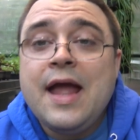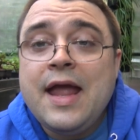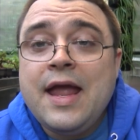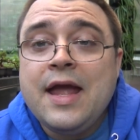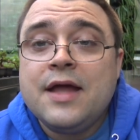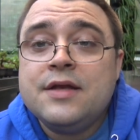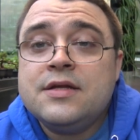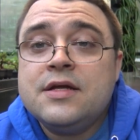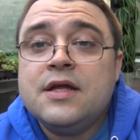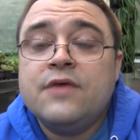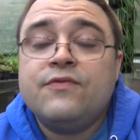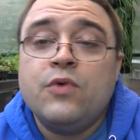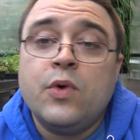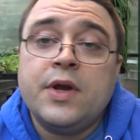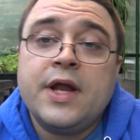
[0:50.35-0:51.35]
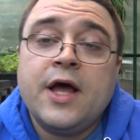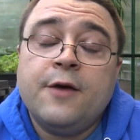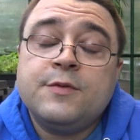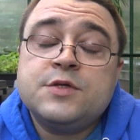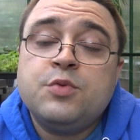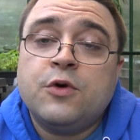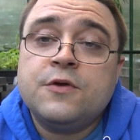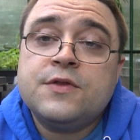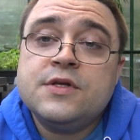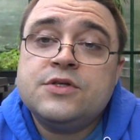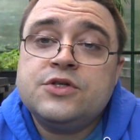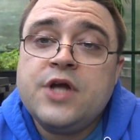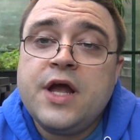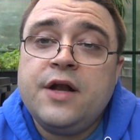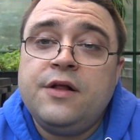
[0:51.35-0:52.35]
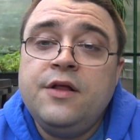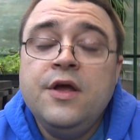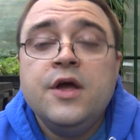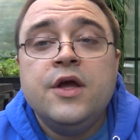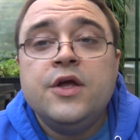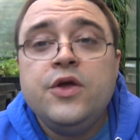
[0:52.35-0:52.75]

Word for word: And if you want to help support this channel,